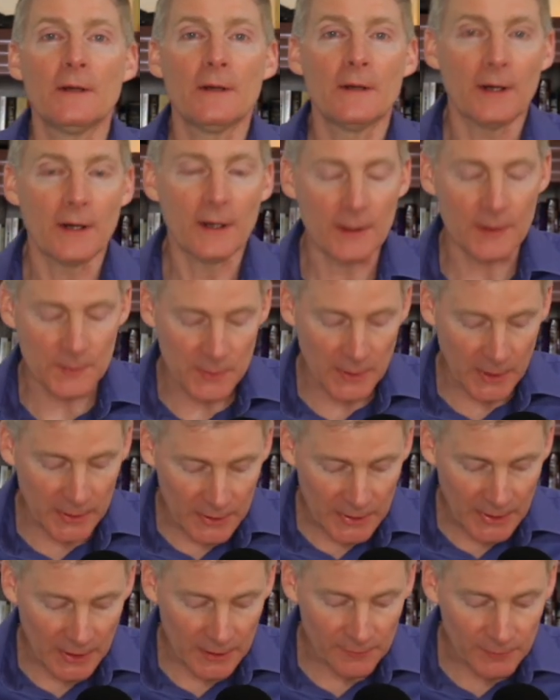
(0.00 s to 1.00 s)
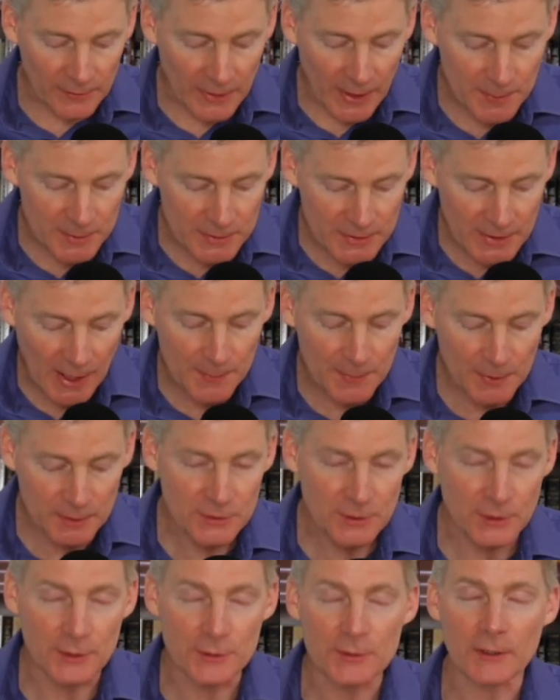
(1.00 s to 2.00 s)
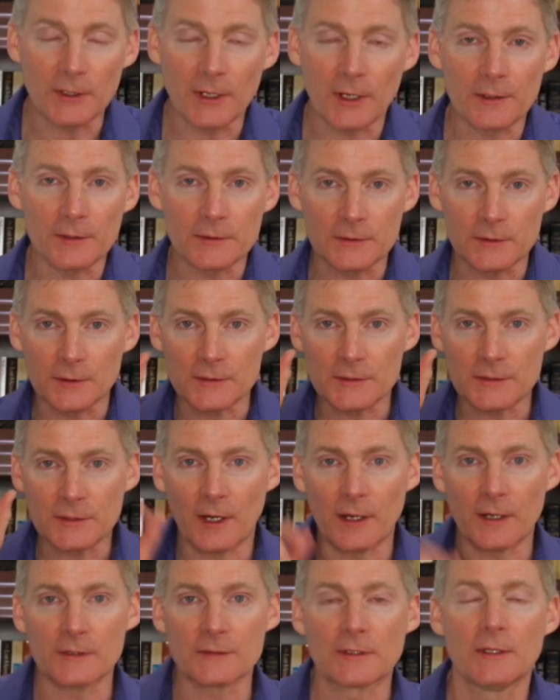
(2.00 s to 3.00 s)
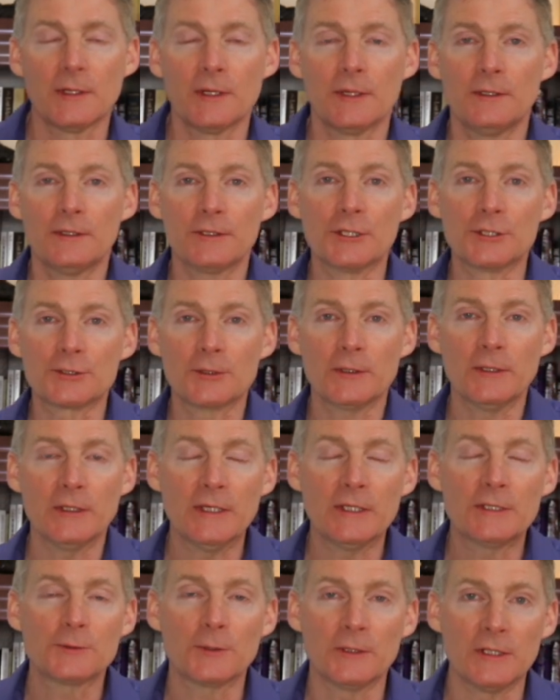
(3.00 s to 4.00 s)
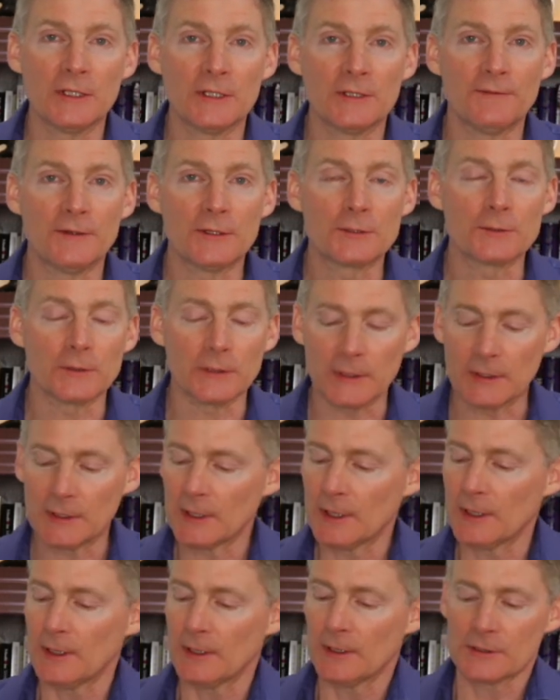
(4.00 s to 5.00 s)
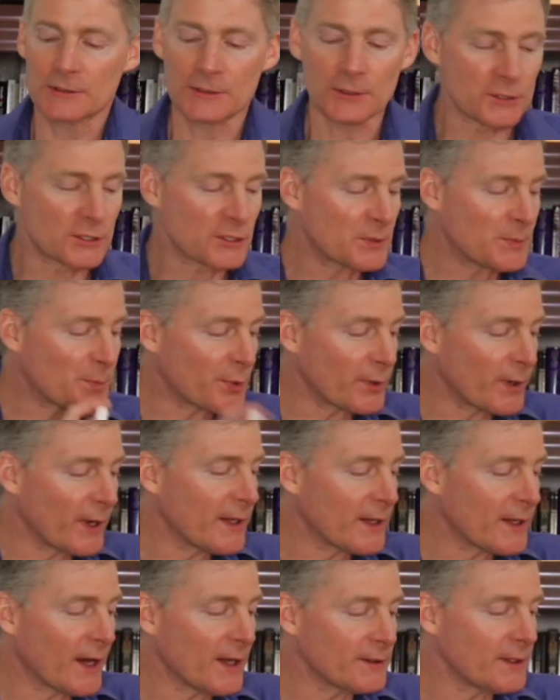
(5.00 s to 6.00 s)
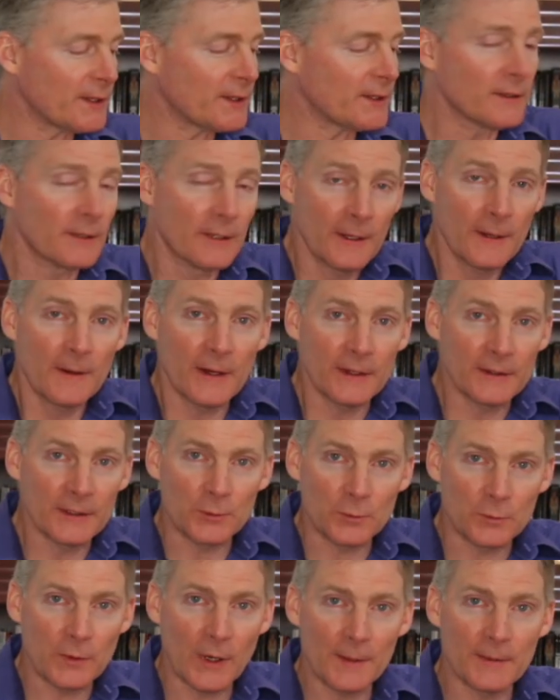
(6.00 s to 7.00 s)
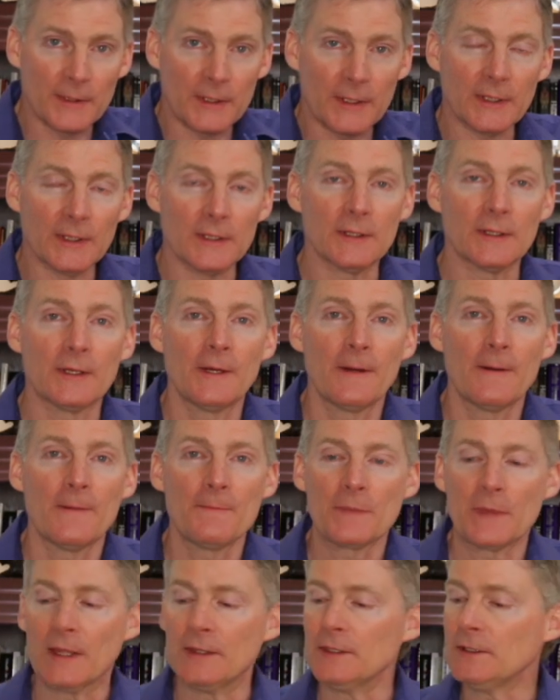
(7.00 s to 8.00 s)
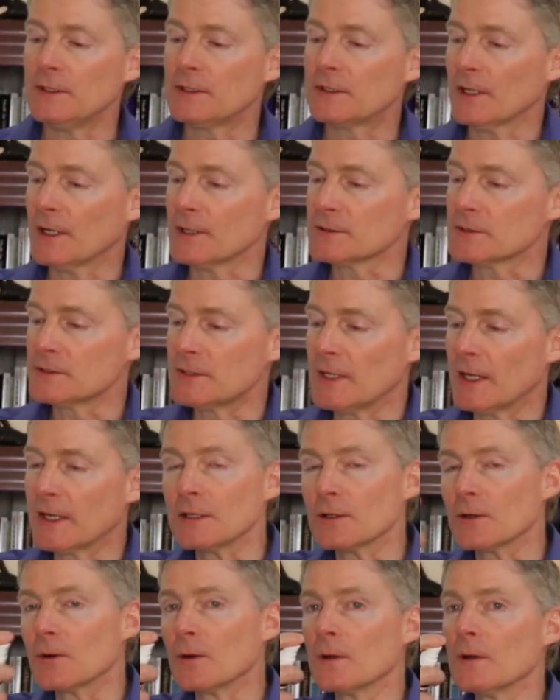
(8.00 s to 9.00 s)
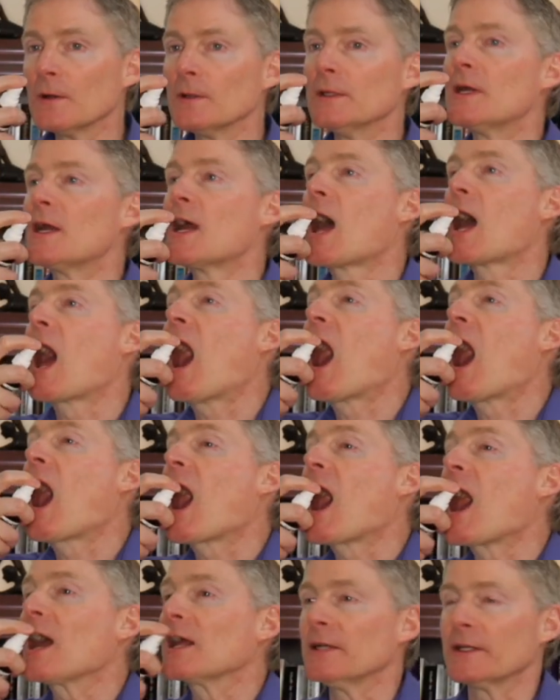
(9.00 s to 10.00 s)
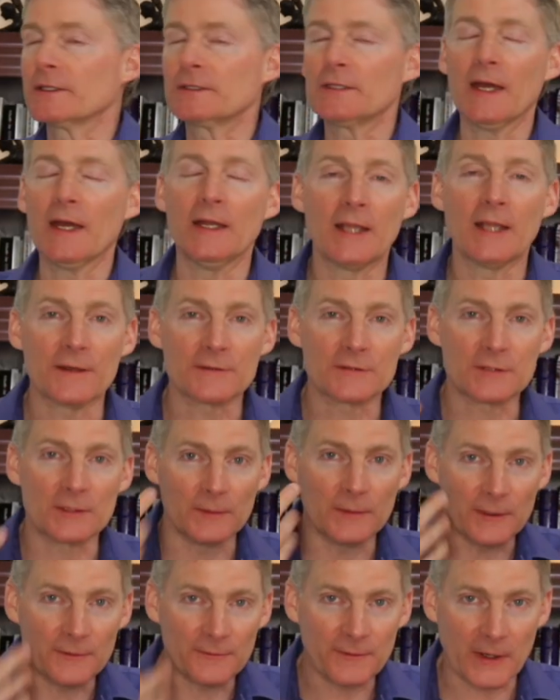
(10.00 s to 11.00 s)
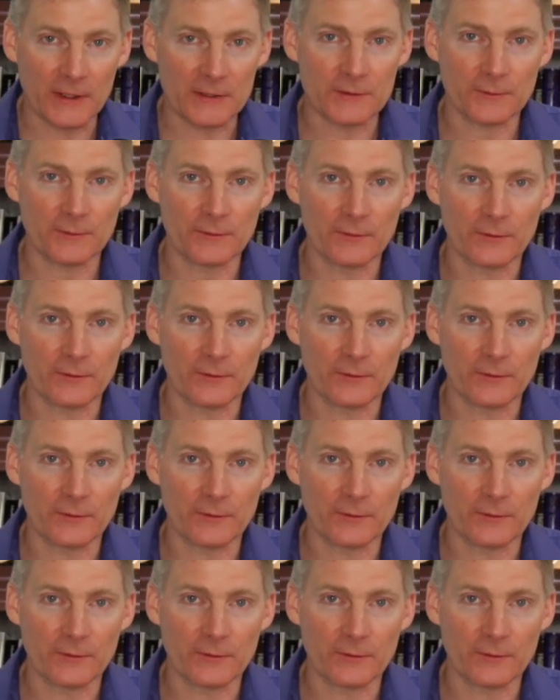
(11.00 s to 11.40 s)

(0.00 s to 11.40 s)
any kind of laparoscopic surgery, all those little scars, you can treat each one individually. So spray it on there and then rub it in. And then you can also take it orally like that and have some effects